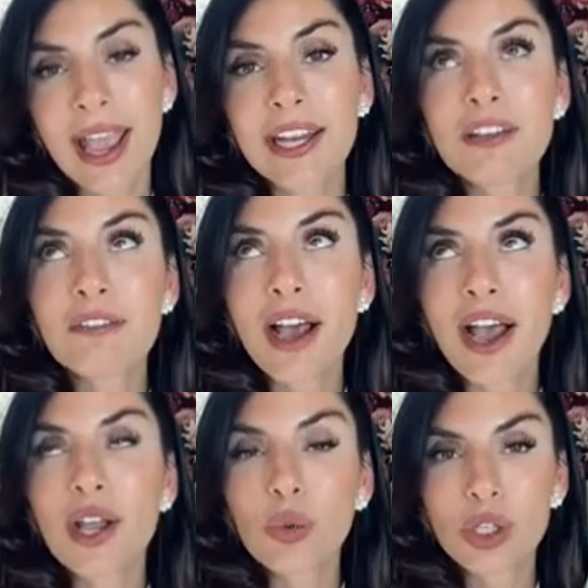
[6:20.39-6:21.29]
And if
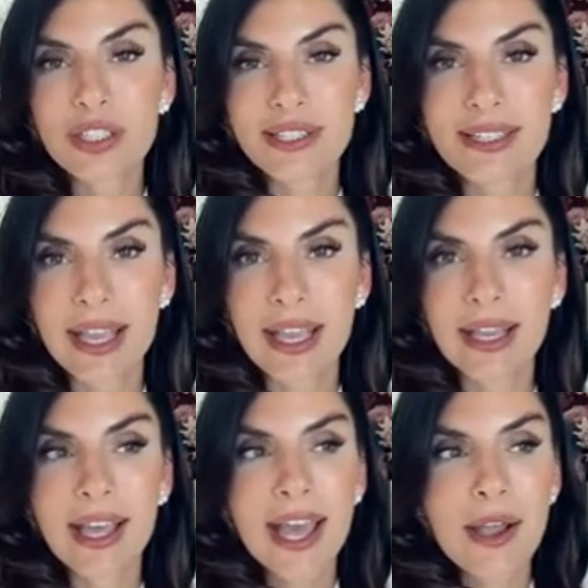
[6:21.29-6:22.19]
I were to
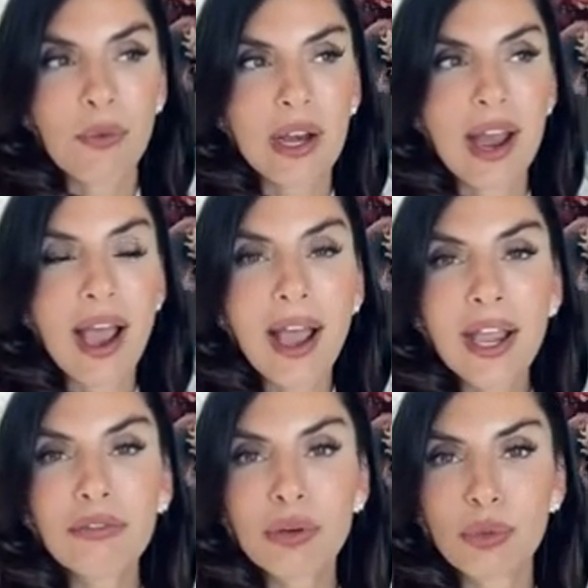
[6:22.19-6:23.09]
say, when
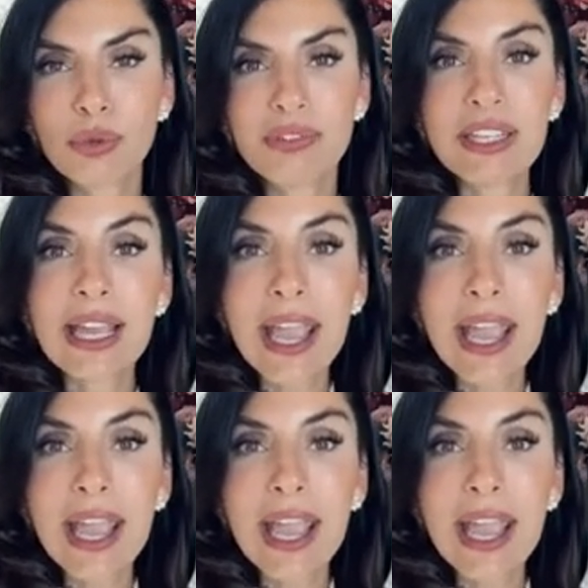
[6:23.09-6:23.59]
I remove the